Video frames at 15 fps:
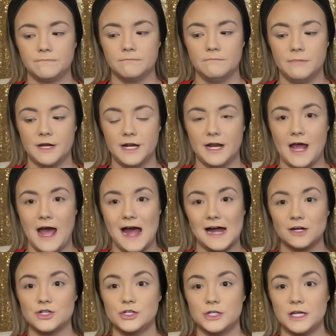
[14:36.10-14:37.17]
But it
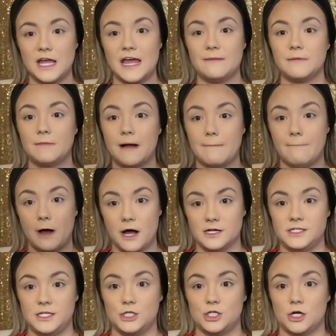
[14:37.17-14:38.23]
actually came in my
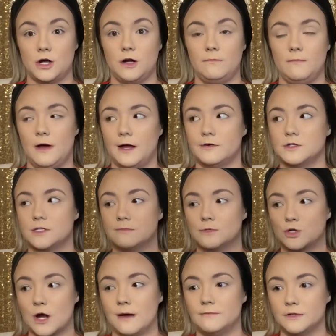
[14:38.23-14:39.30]
BoxyCharm. I was
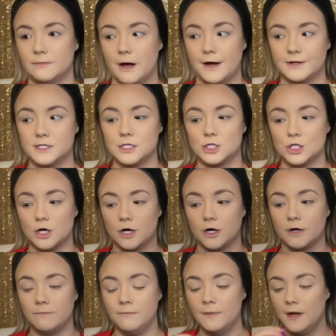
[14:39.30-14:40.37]
subscribed to
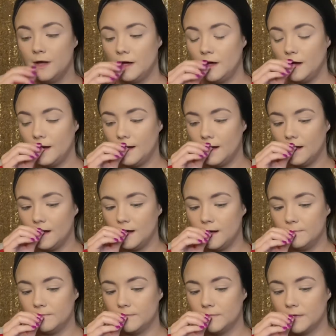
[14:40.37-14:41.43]
BoxyCharm.
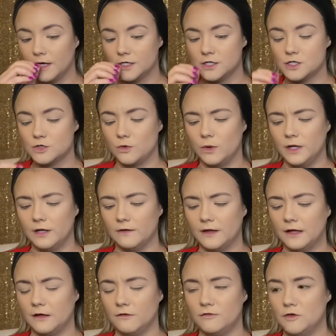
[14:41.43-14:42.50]
I just quit
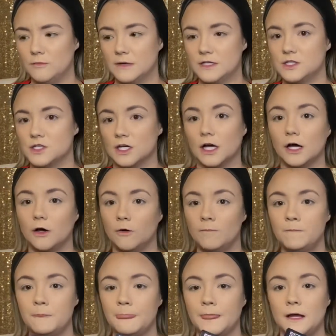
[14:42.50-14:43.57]
like a few months ago.
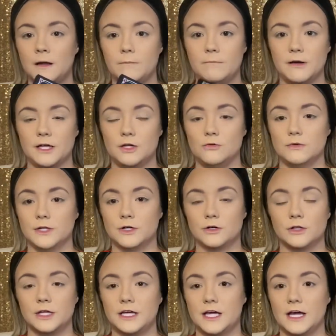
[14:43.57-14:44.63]
But you
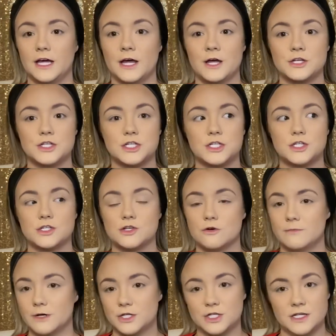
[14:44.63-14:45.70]
literally get so
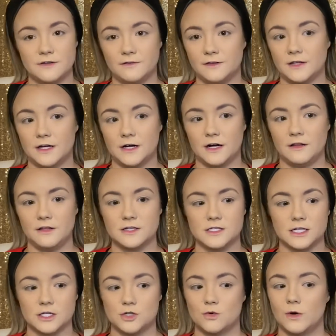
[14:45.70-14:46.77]
much stuff in there. I think it's
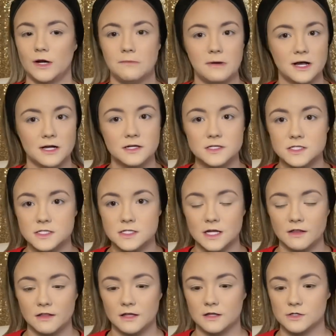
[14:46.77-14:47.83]
like 20 bucks, I
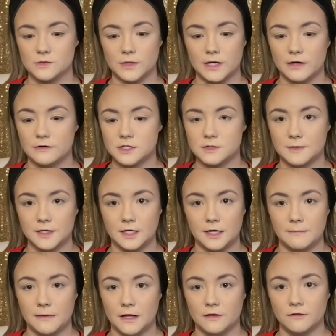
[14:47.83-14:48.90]
think is what I was spending a
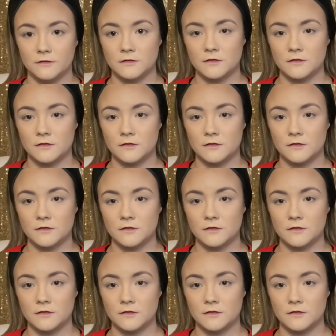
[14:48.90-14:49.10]
month.